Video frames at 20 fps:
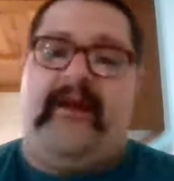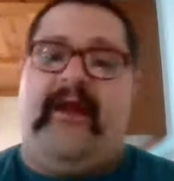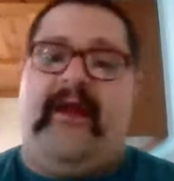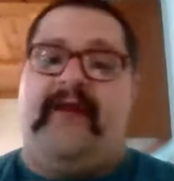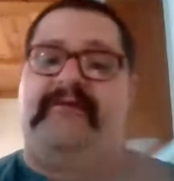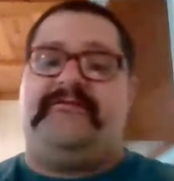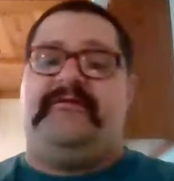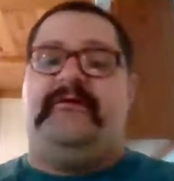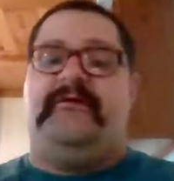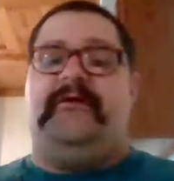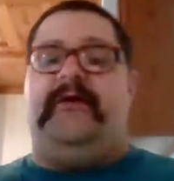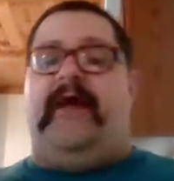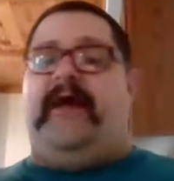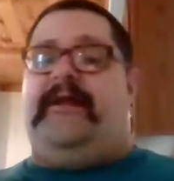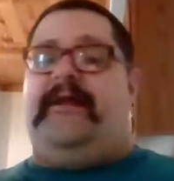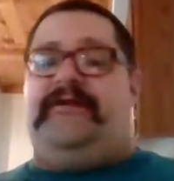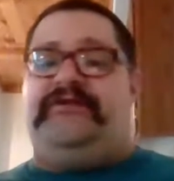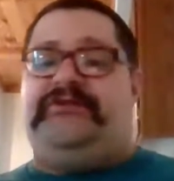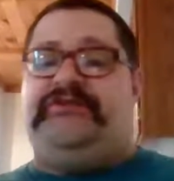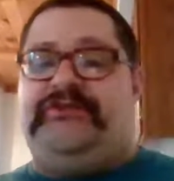And
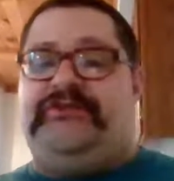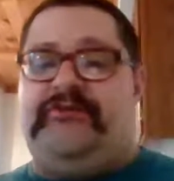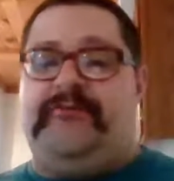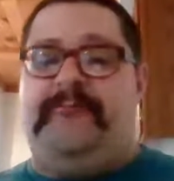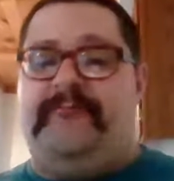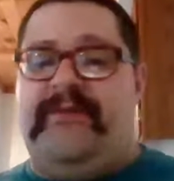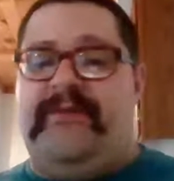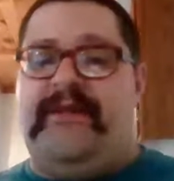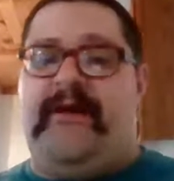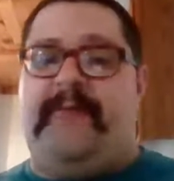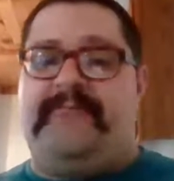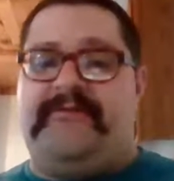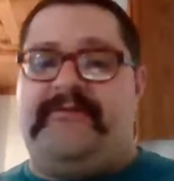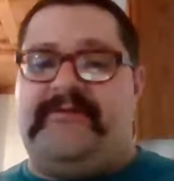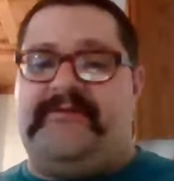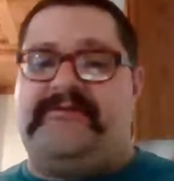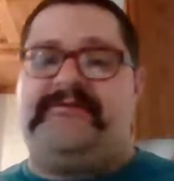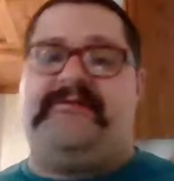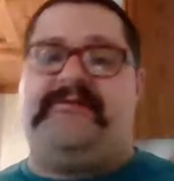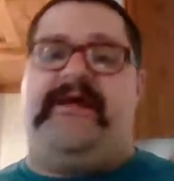it shouldn't be up to
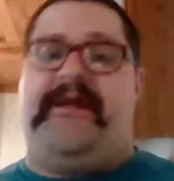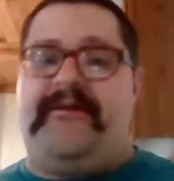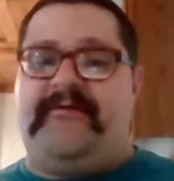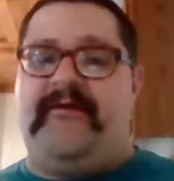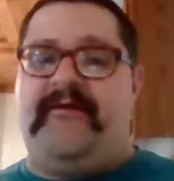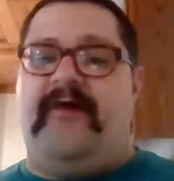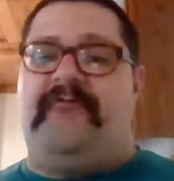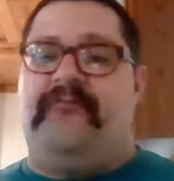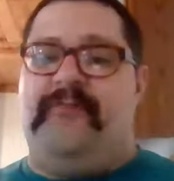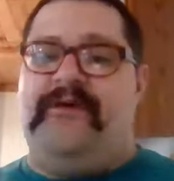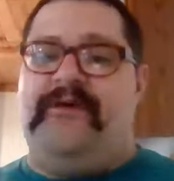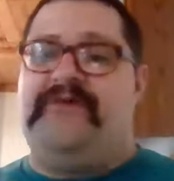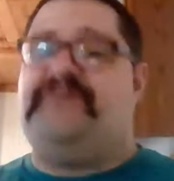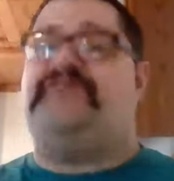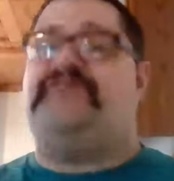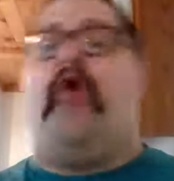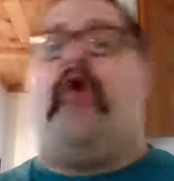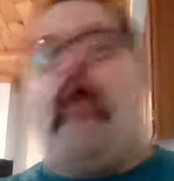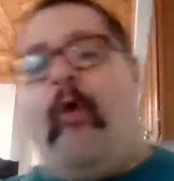the state governments